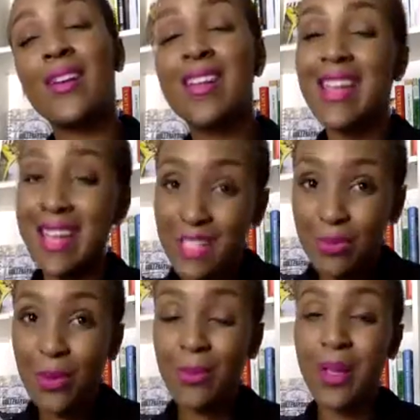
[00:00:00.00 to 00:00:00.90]
is
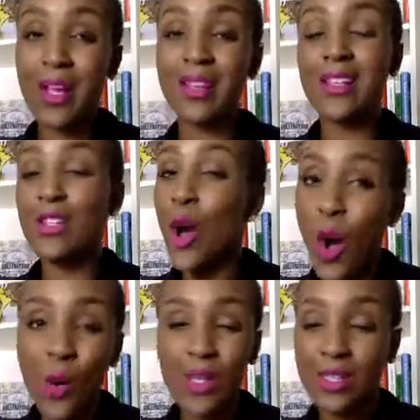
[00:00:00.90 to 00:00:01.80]
prepared is
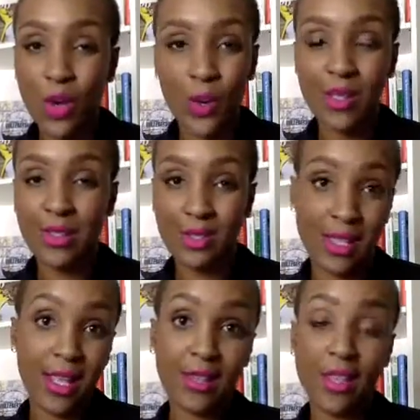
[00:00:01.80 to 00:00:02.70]
always going to
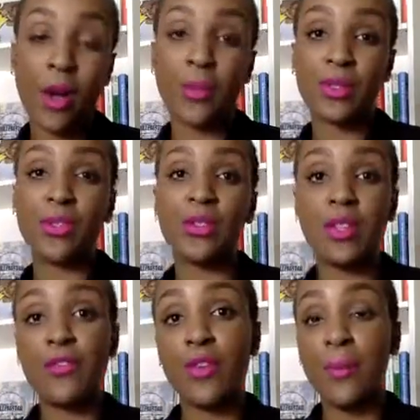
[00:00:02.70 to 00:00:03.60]
take the opportunity
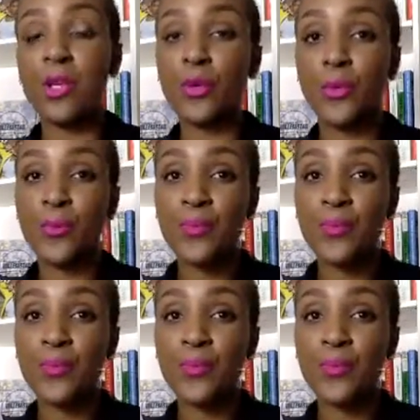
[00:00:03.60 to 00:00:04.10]
from you.